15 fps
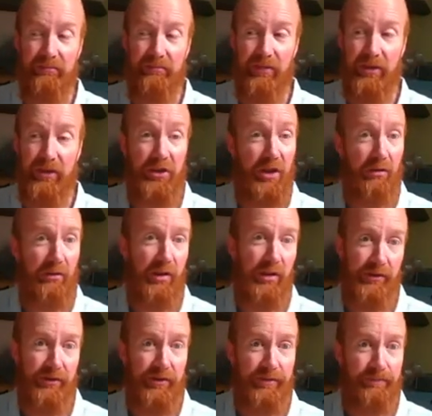that don't
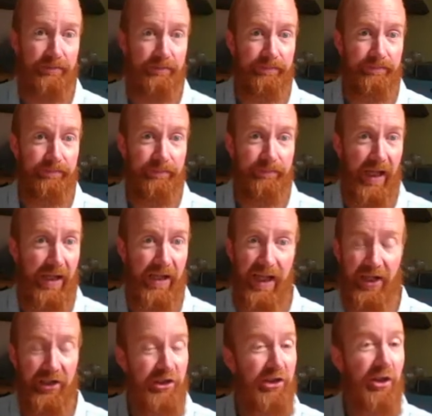last and that
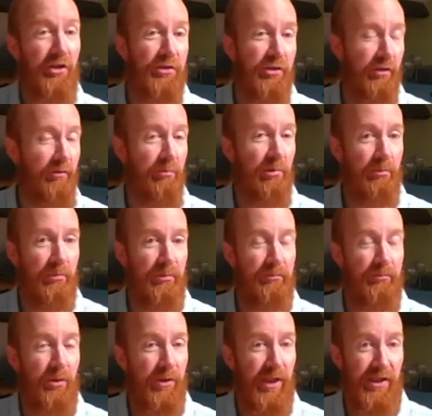actually don't solve a problem,
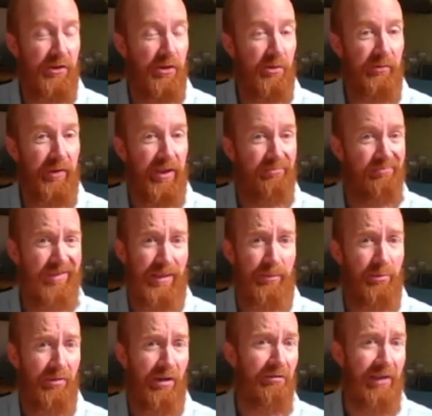or they solve it
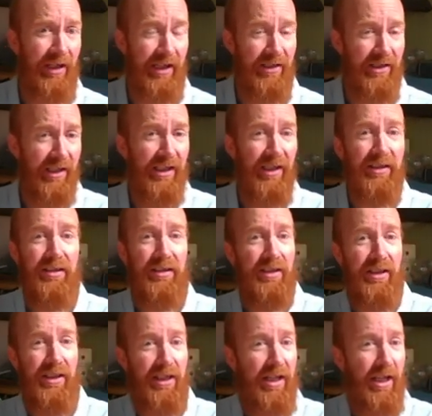temporarily. It's like a
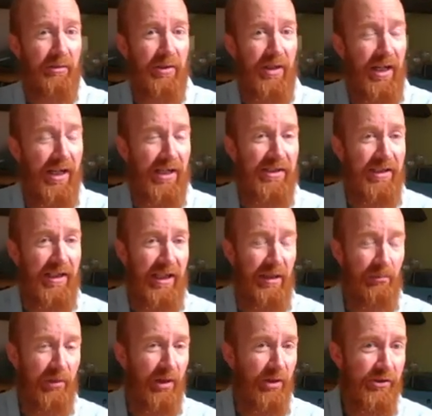sticking
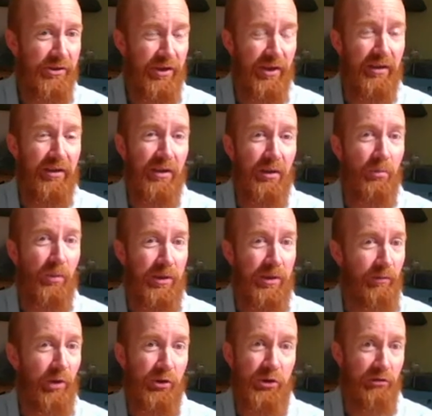plaster when
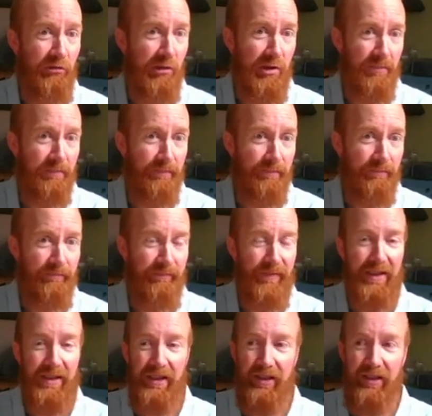you've lost your arm.
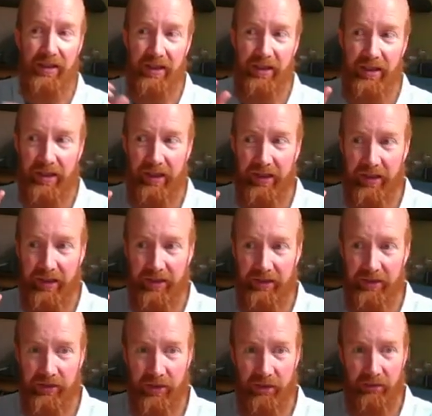
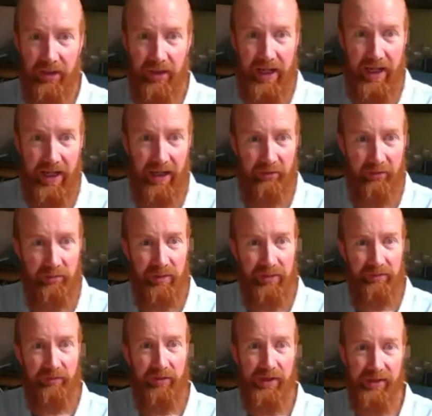So how do we
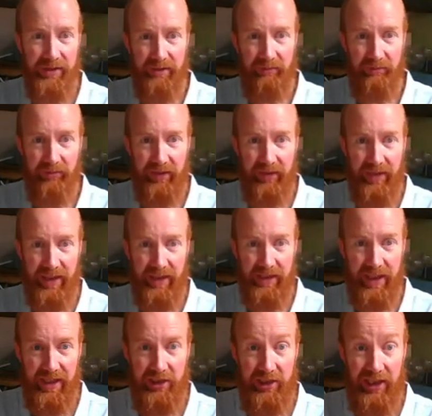find something that is
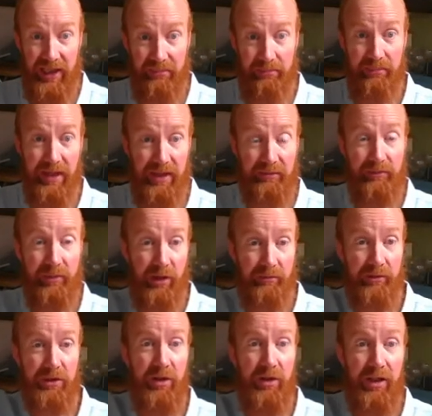actually impactful
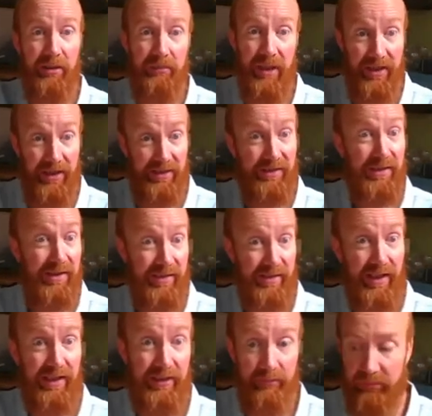over time and is
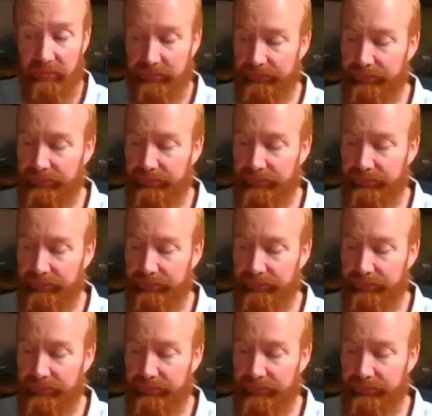sustainable?